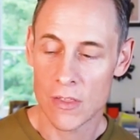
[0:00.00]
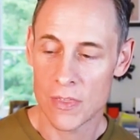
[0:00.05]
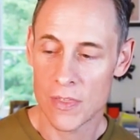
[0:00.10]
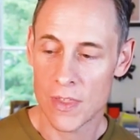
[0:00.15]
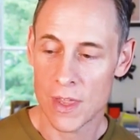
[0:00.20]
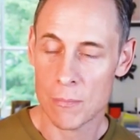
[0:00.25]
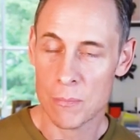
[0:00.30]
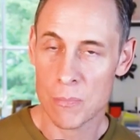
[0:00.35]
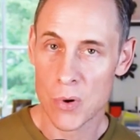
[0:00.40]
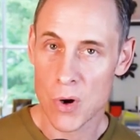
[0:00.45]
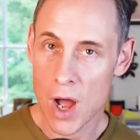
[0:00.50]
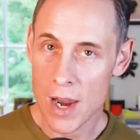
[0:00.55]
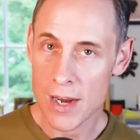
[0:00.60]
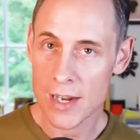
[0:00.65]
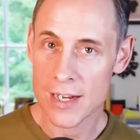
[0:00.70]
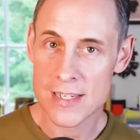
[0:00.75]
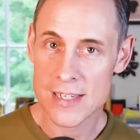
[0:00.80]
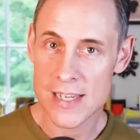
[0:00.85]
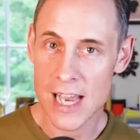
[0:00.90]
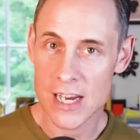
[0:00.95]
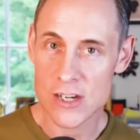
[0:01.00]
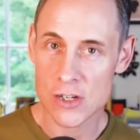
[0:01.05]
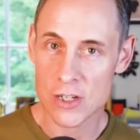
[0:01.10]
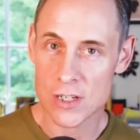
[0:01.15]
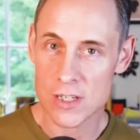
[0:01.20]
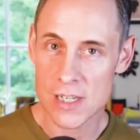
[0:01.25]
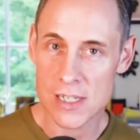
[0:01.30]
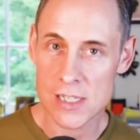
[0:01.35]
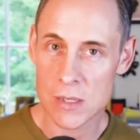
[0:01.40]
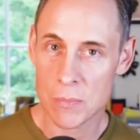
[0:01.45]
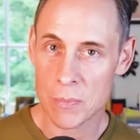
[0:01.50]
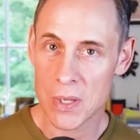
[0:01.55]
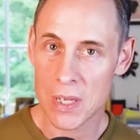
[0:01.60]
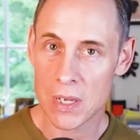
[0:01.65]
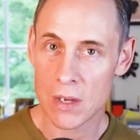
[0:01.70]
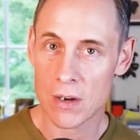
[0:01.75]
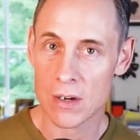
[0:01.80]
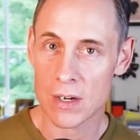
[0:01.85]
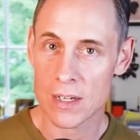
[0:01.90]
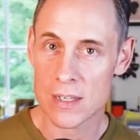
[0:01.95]
The product section
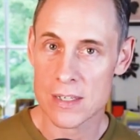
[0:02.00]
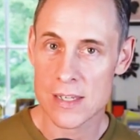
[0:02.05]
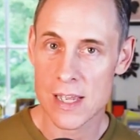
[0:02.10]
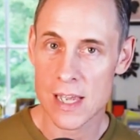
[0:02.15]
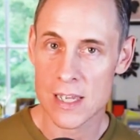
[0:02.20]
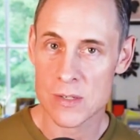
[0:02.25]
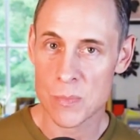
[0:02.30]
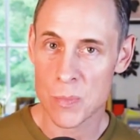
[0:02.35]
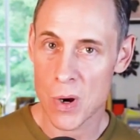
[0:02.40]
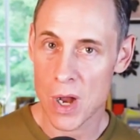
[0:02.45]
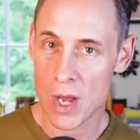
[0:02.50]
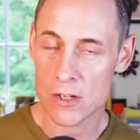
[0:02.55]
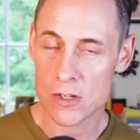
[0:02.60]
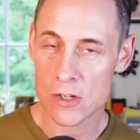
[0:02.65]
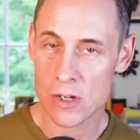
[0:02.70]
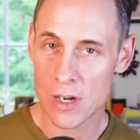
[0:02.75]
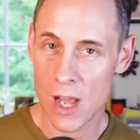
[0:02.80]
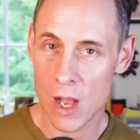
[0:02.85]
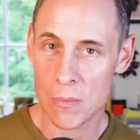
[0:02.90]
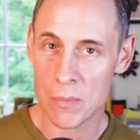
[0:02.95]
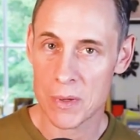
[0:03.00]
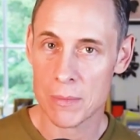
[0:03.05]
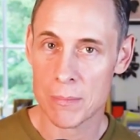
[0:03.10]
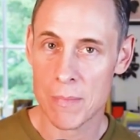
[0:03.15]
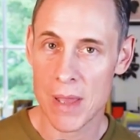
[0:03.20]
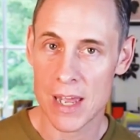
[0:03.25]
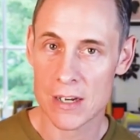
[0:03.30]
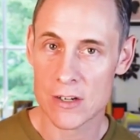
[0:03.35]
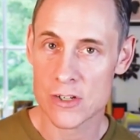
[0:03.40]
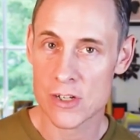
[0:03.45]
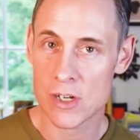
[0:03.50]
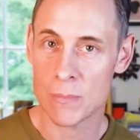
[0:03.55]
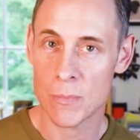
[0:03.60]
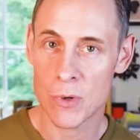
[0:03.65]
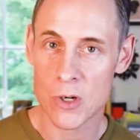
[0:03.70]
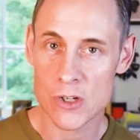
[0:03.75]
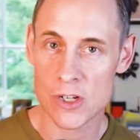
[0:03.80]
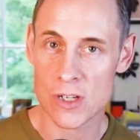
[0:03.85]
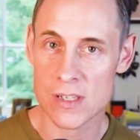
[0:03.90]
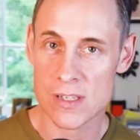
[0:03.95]
disappeared and says products are now being managed in
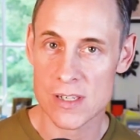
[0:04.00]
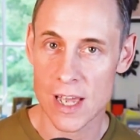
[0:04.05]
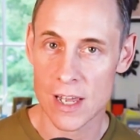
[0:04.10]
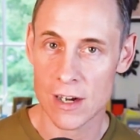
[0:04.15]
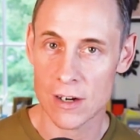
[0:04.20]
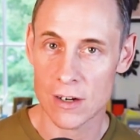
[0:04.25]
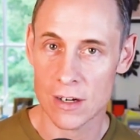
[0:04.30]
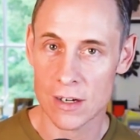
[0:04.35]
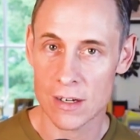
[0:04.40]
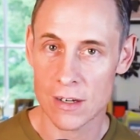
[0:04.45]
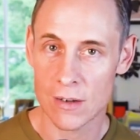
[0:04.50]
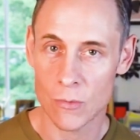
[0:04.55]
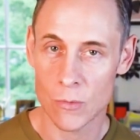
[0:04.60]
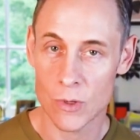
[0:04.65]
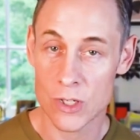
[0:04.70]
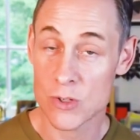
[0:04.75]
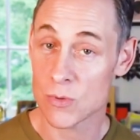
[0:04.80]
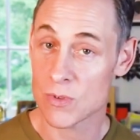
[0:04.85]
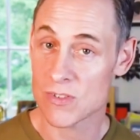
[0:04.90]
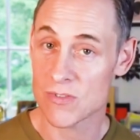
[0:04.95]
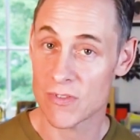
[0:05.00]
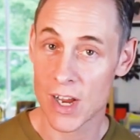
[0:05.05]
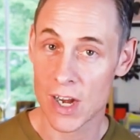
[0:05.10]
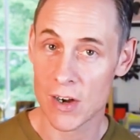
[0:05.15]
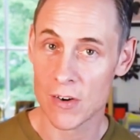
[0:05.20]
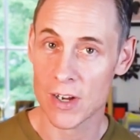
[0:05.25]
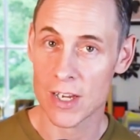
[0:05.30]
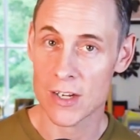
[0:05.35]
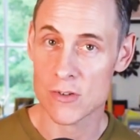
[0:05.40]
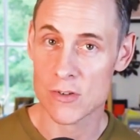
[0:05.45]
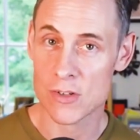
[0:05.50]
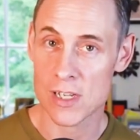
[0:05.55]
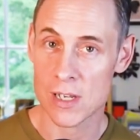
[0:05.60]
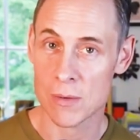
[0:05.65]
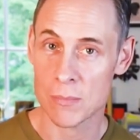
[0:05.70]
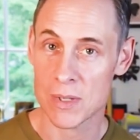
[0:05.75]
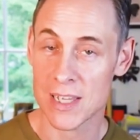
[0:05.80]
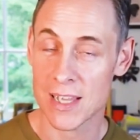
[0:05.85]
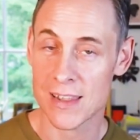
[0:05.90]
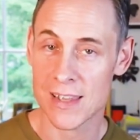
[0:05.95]
Merchant Center which was very
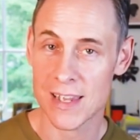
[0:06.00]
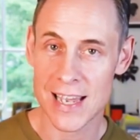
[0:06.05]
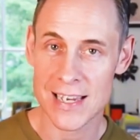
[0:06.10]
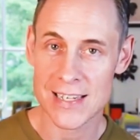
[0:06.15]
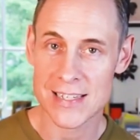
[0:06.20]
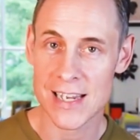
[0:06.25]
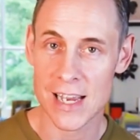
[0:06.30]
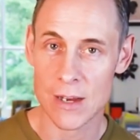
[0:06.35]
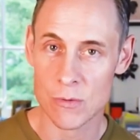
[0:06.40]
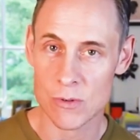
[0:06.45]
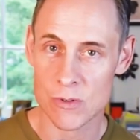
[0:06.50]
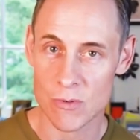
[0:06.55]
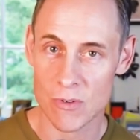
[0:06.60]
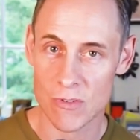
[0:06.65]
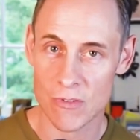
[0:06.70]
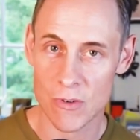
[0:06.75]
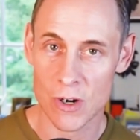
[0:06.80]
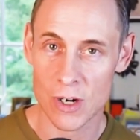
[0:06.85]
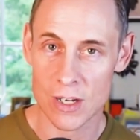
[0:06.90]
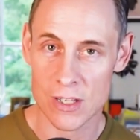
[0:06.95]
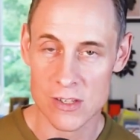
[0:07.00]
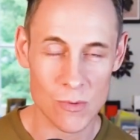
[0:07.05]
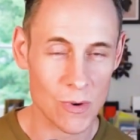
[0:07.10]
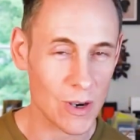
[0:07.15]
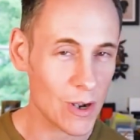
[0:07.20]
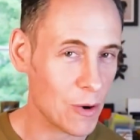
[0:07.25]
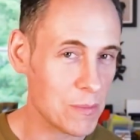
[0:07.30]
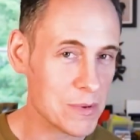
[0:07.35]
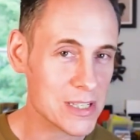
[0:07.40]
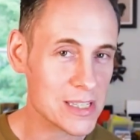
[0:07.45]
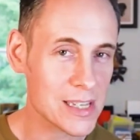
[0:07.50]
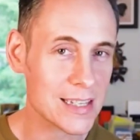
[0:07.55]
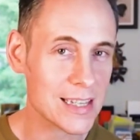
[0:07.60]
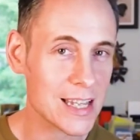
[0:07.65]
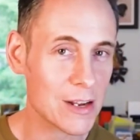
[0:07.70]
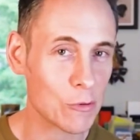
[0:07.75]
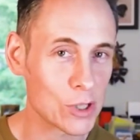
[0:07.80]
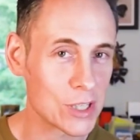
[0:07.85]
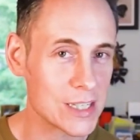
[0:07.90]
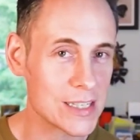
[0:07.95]
interesting. But then the next day it was reverted. So almost like
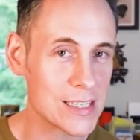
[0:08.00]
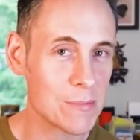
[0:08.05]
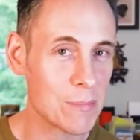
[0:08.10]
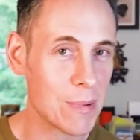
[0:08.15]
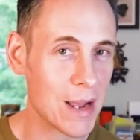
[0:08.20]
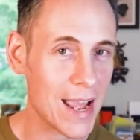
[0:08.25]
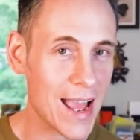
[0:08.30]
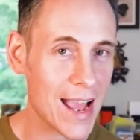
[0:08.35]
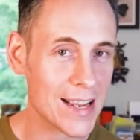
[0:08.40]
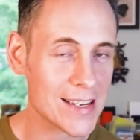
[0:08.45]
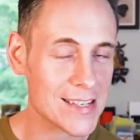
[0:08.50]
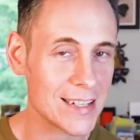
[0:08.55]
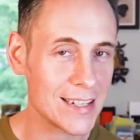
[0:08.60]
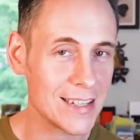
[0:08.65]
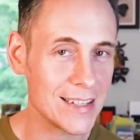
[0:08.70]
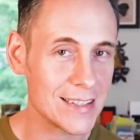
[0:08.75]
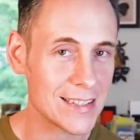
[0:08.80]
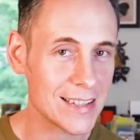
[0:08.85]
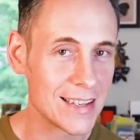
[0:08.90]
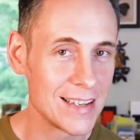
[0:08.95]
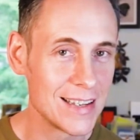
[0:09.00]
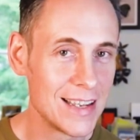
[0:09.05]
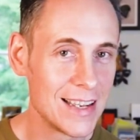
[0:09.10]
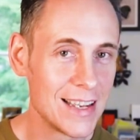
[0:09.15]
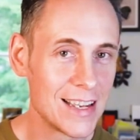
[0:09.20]
they released it by accident.